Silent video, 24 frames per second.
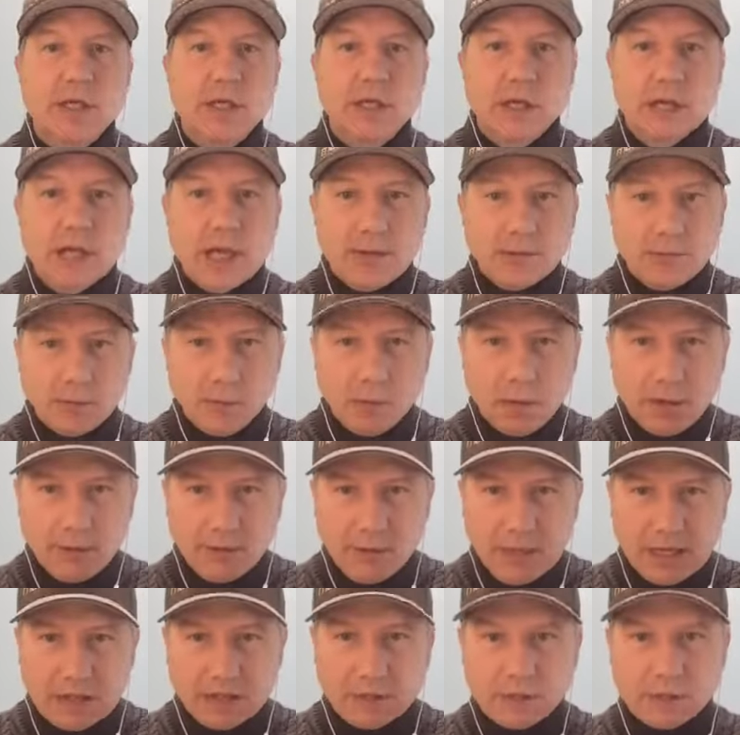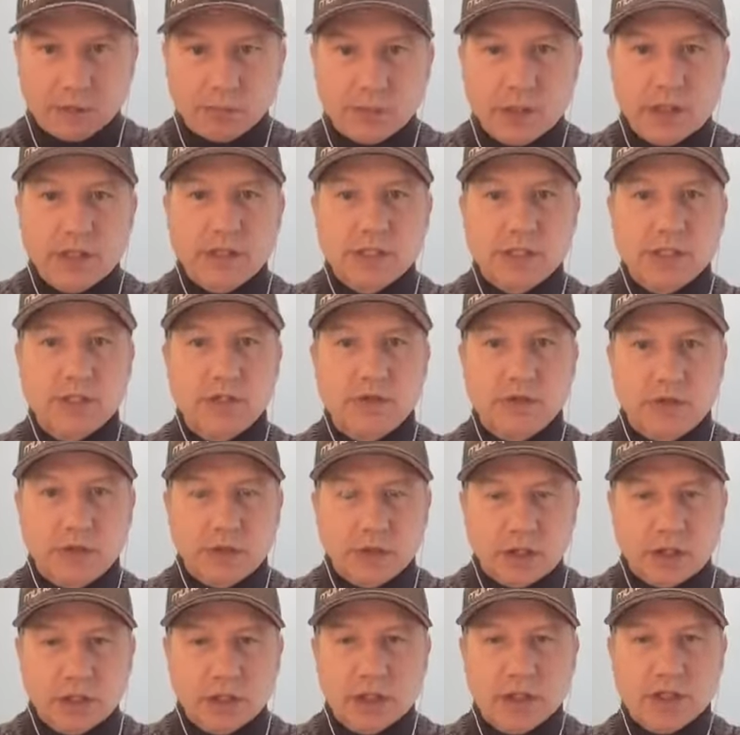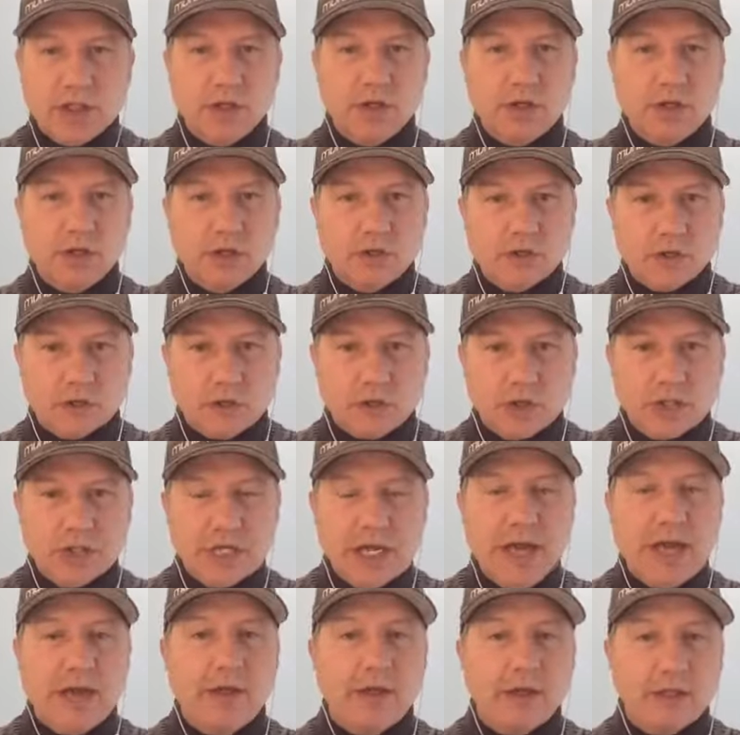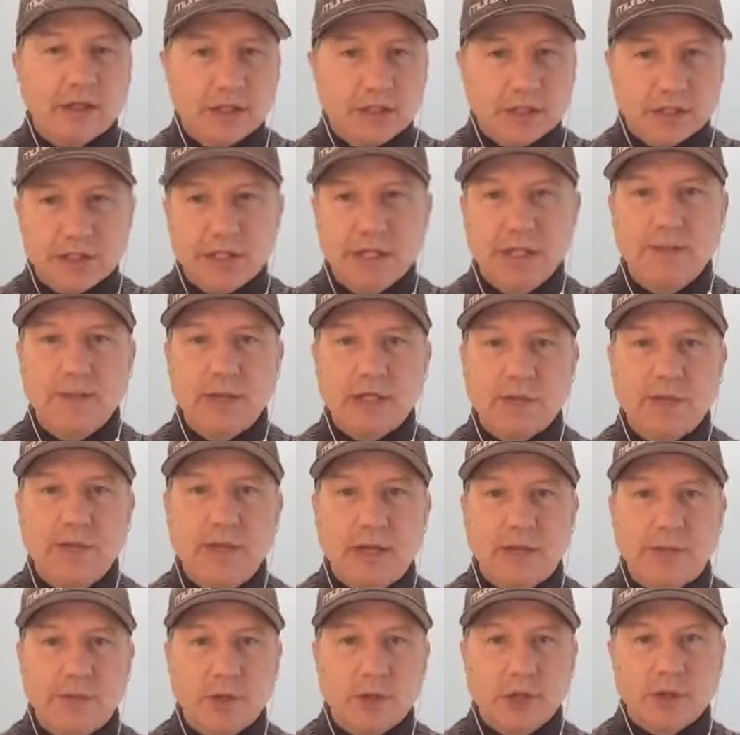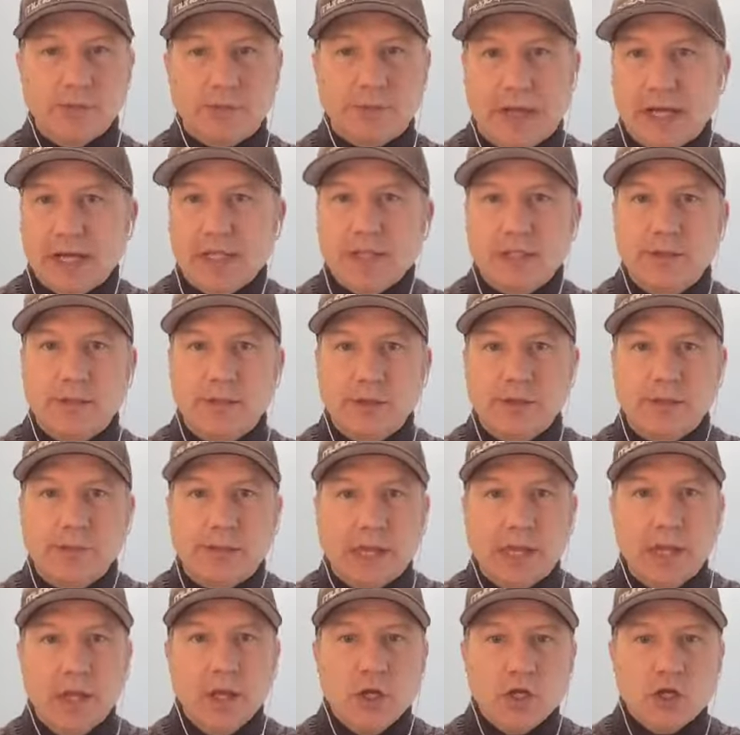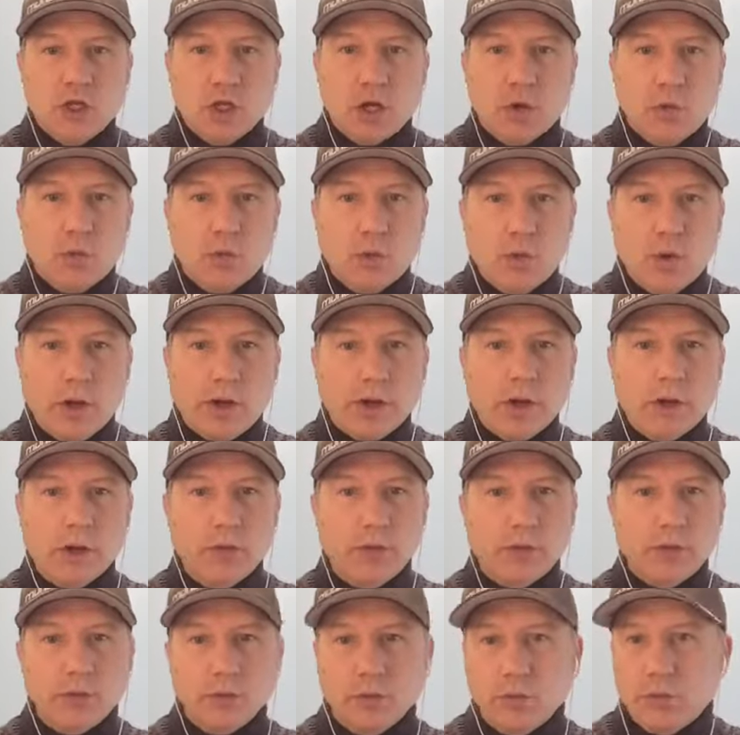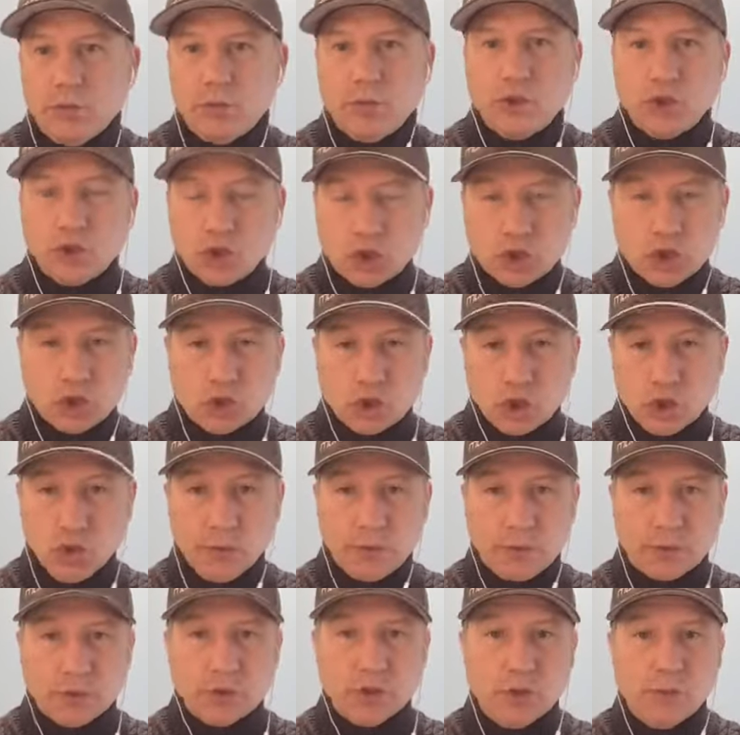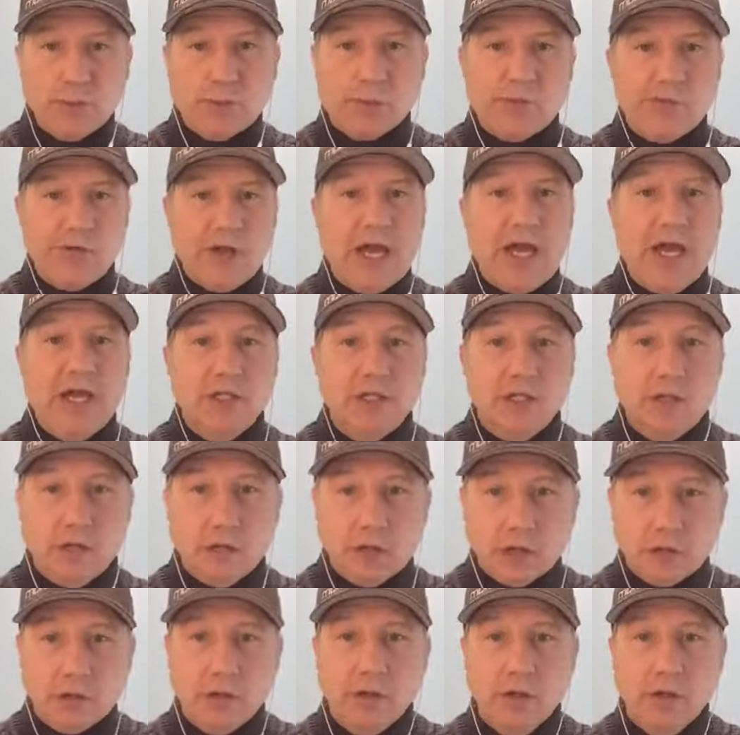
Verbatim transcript: and we want to make the risks or the concerns or the challenges seem as minimal as possible. So want to go through super super fast our